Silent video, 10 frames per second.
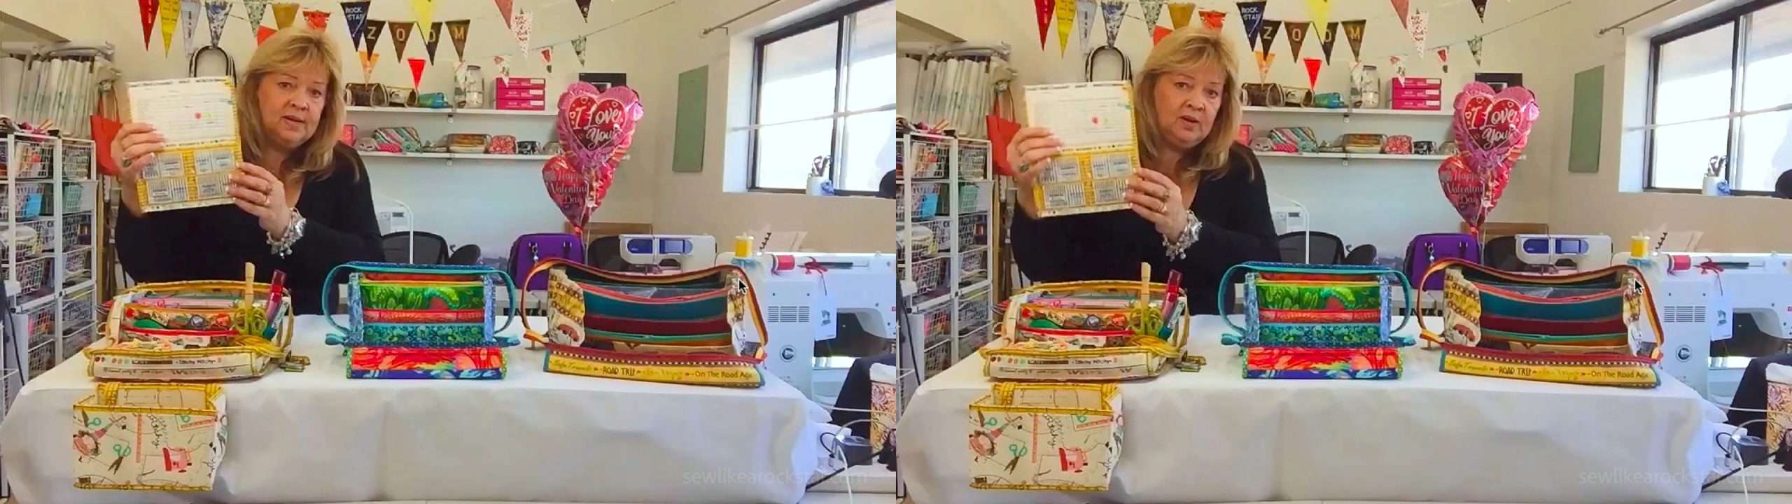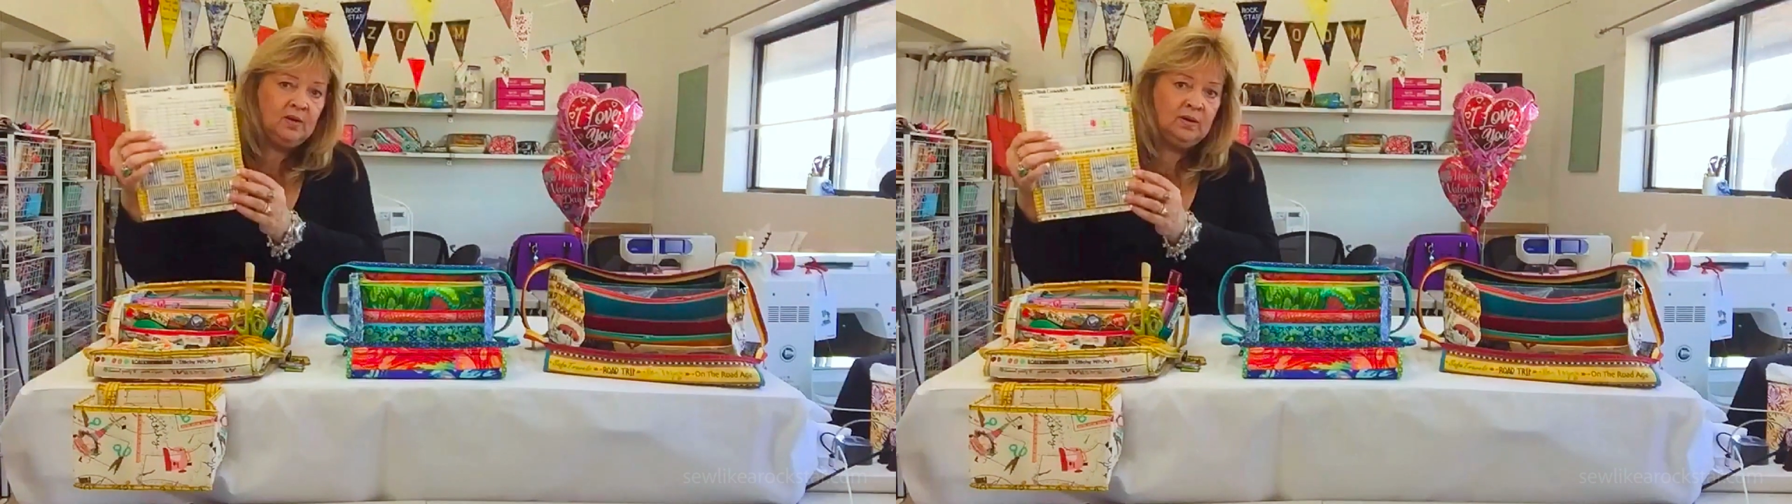
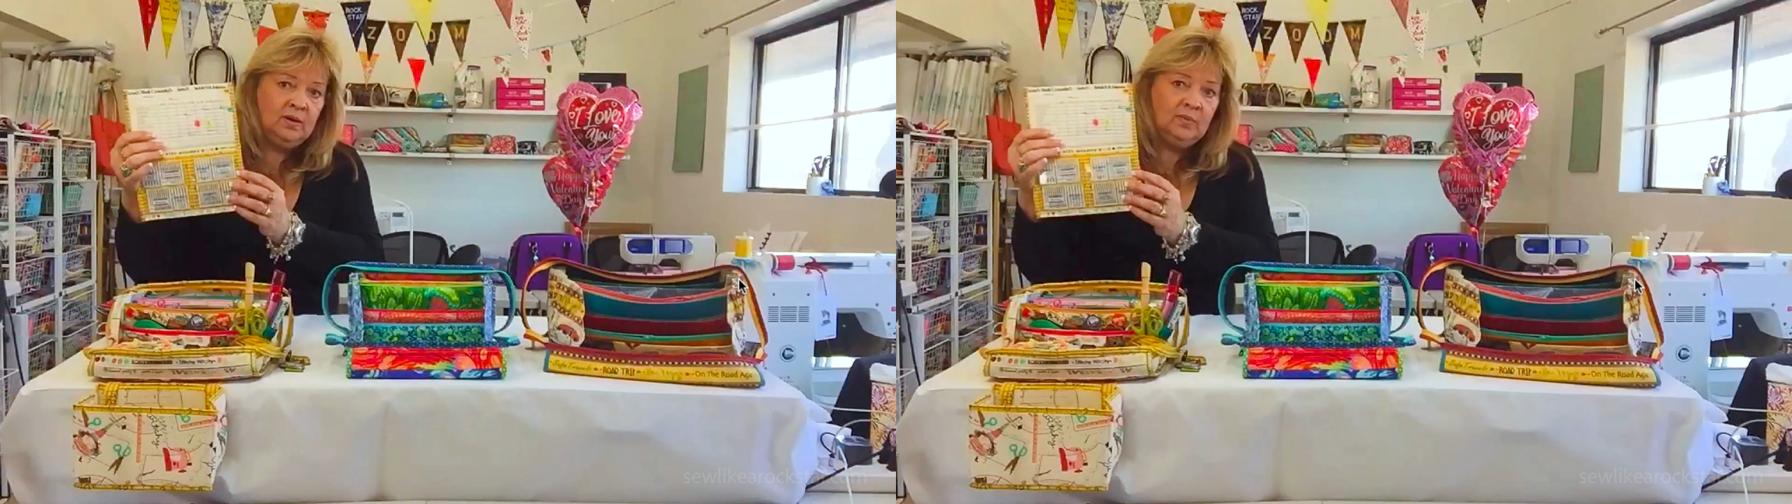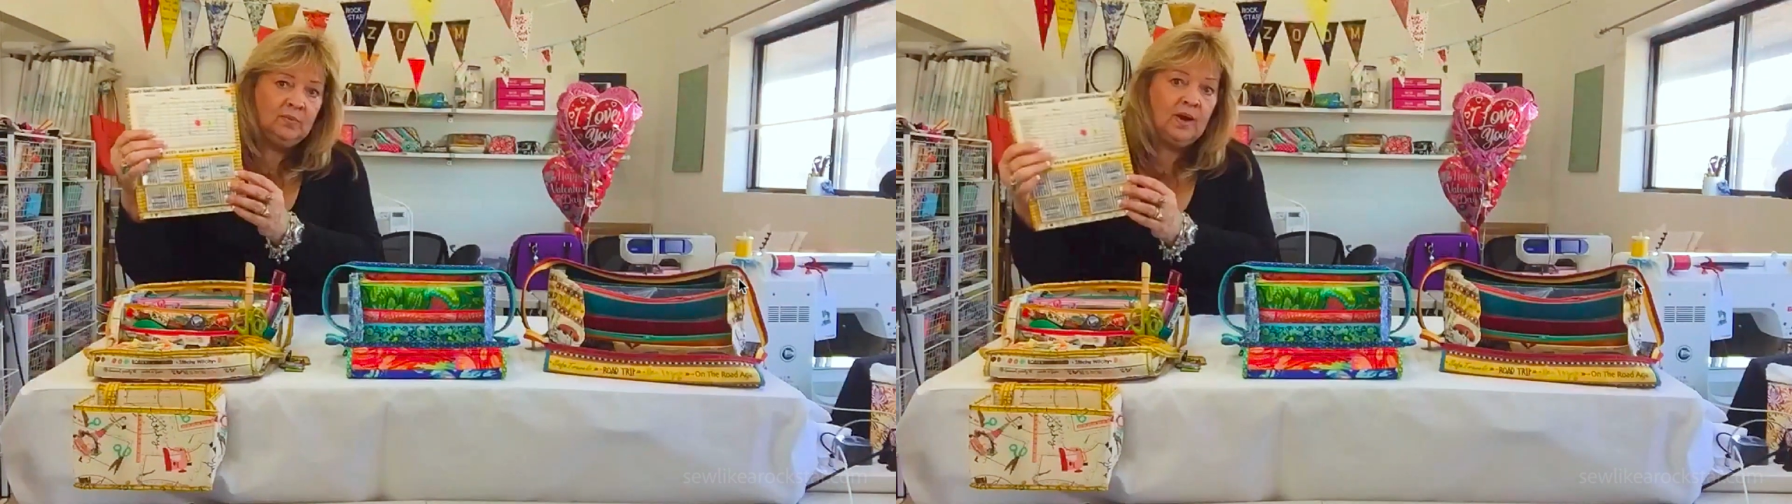here
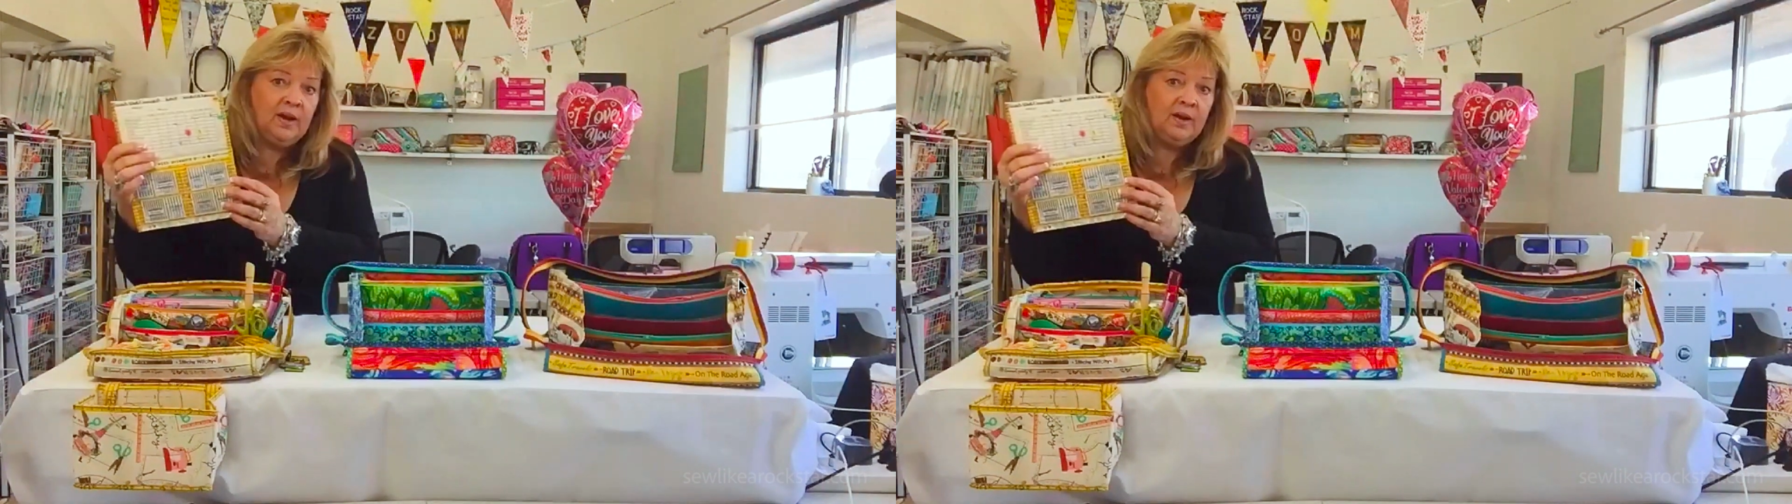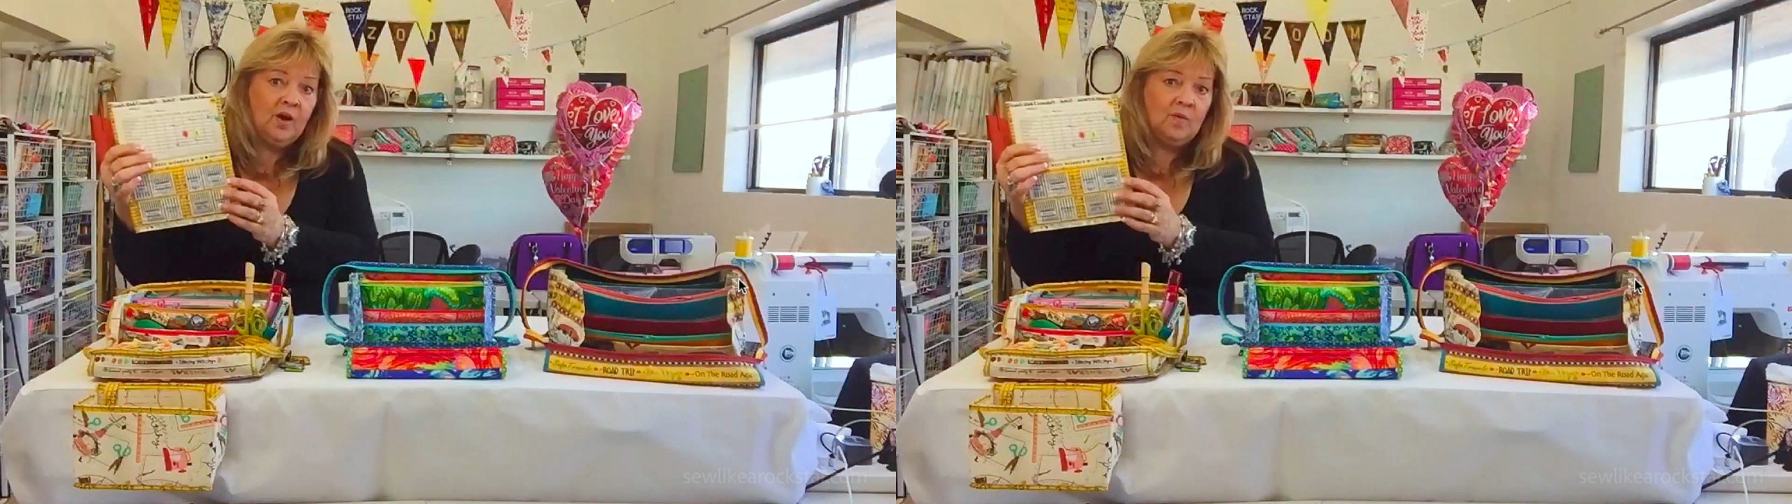ready
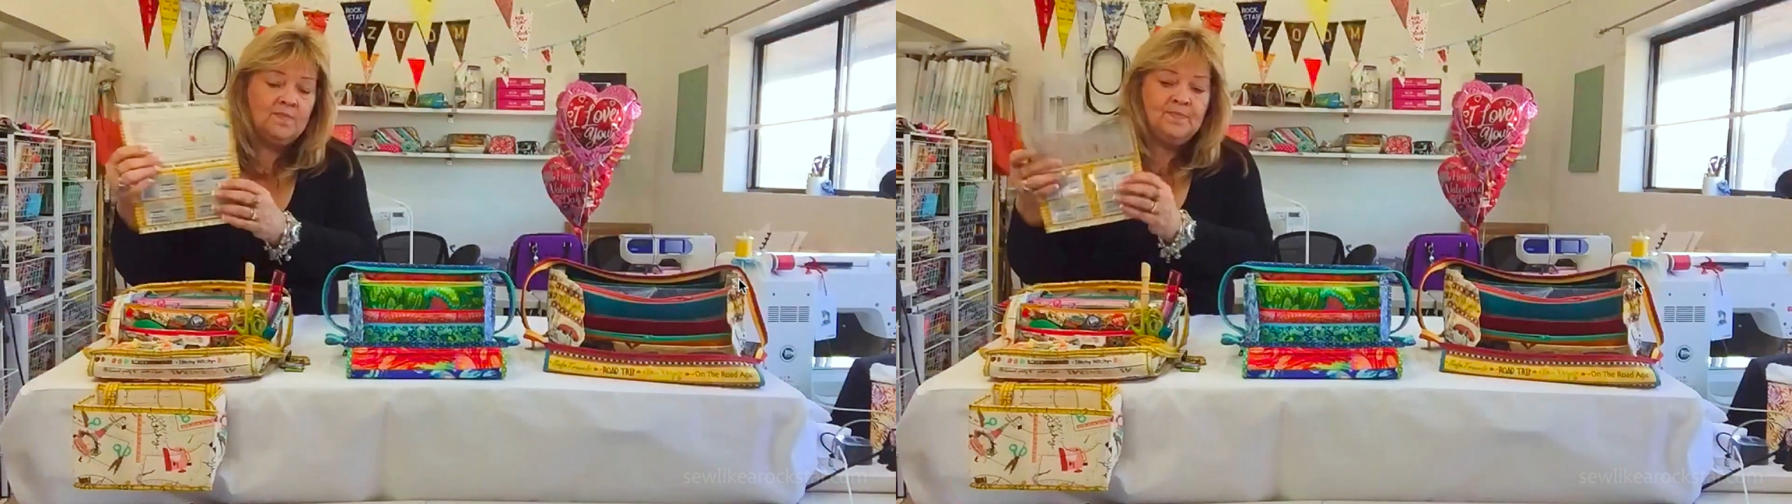to go.